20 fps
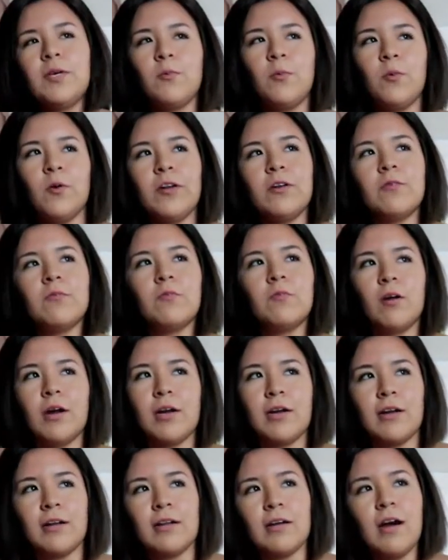couldn't
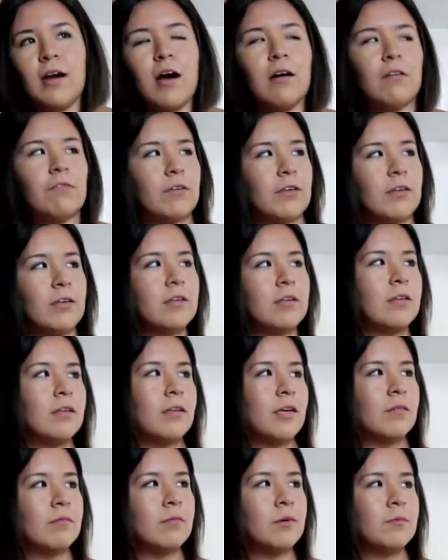run on coffee?
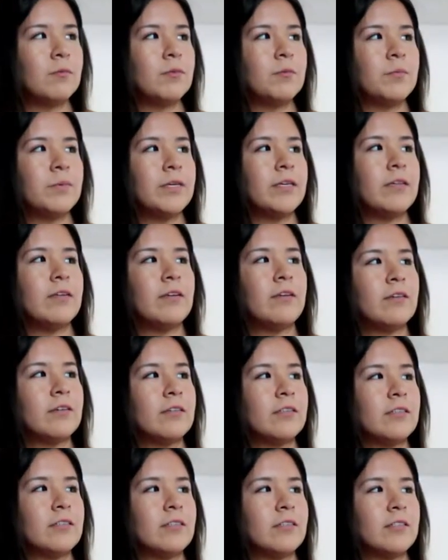Like, what would be
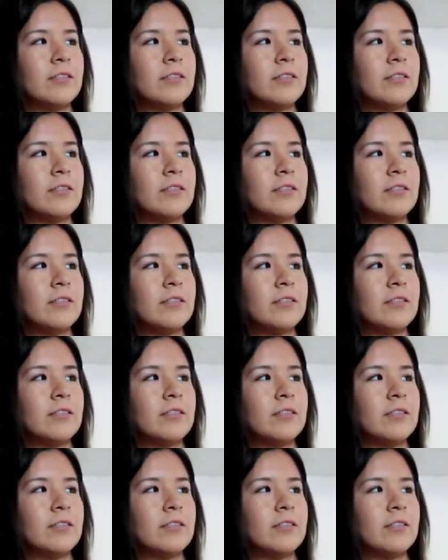your, your